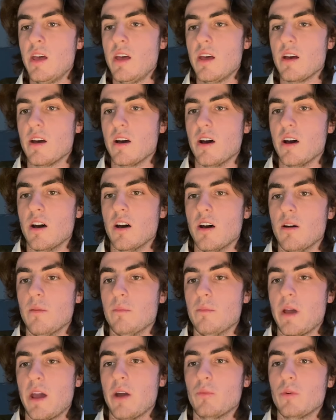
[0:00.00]

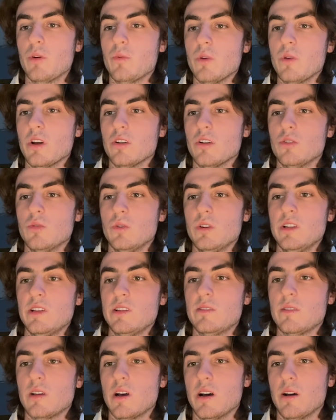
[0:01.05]
And when we are doing
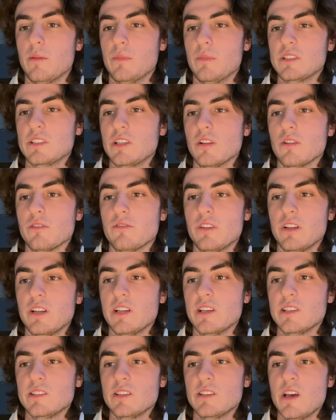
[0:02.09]
these muscular
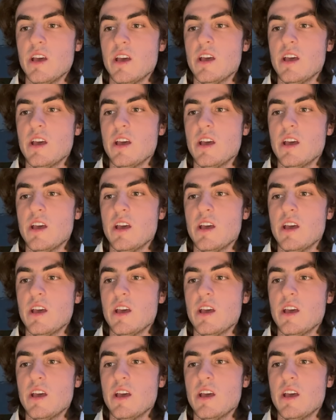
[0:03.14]
fitness